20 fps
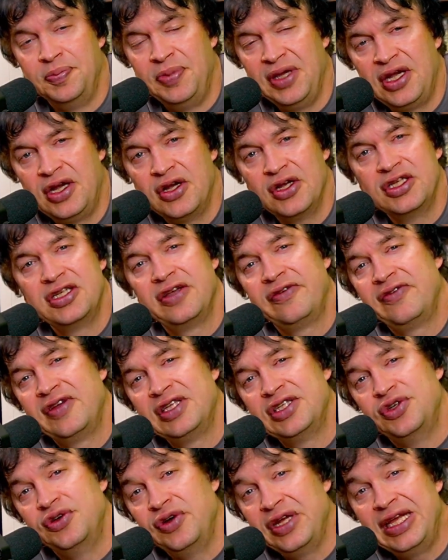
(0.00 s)
because of
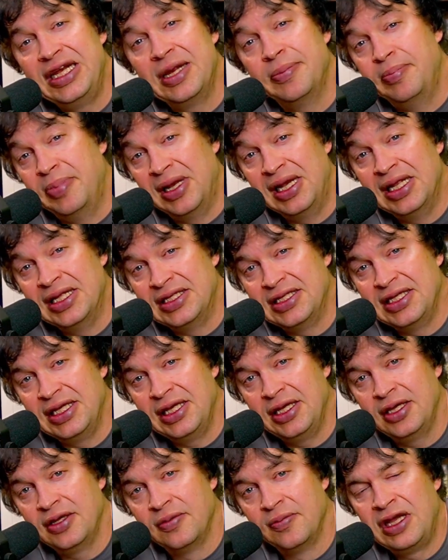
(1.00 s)
its readability.